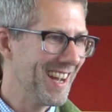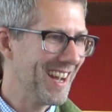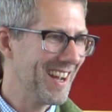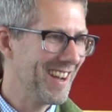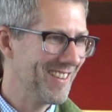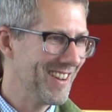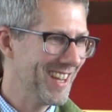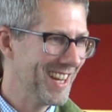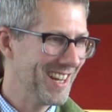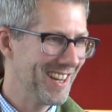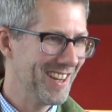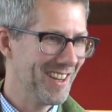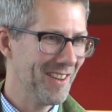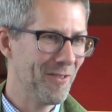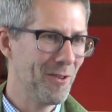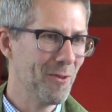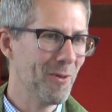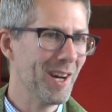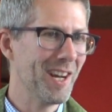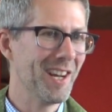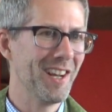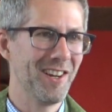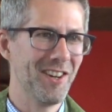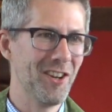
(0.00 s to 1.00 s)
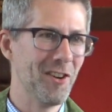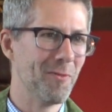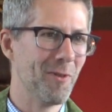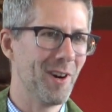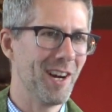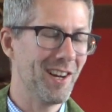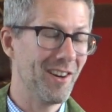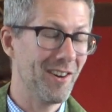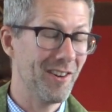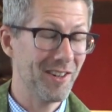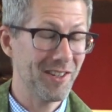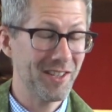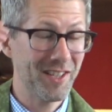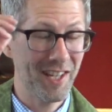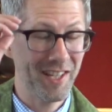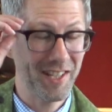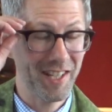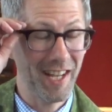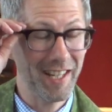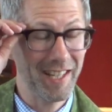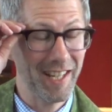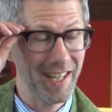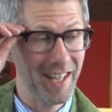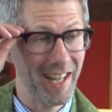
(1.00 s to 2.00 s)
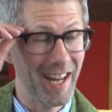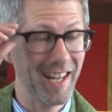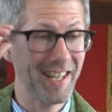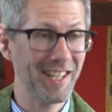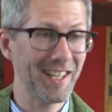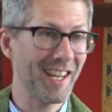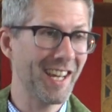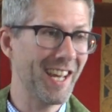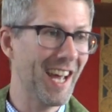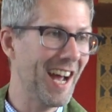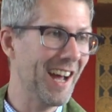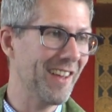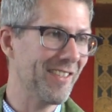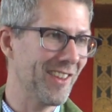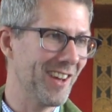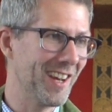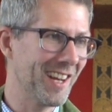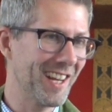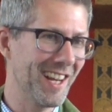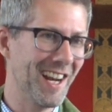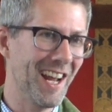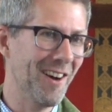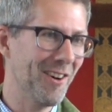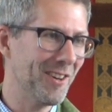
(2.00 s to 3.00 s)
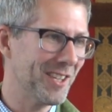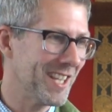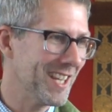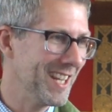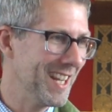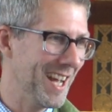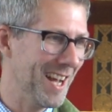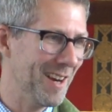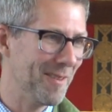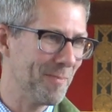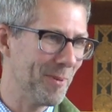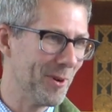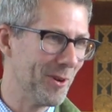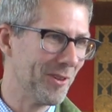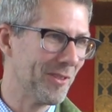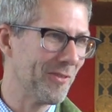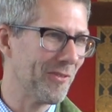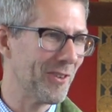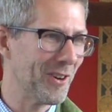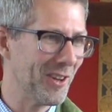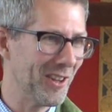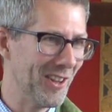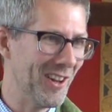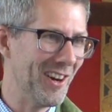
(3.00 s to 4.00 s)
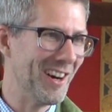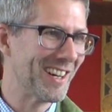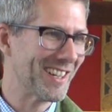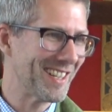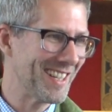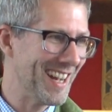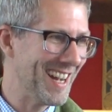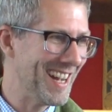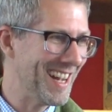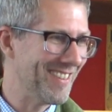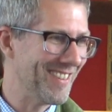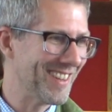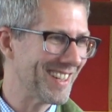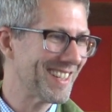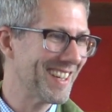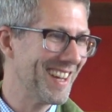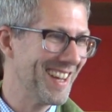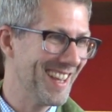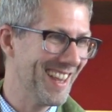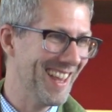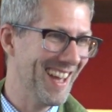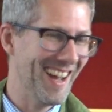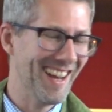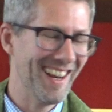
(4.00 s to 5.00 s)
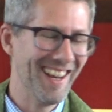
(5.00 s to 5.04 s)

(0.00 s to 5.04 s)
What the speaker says: I mean, if you want to enumerate all your sins, I did that as a Catholic, and I was in that booth for a long time, I'll tell you that.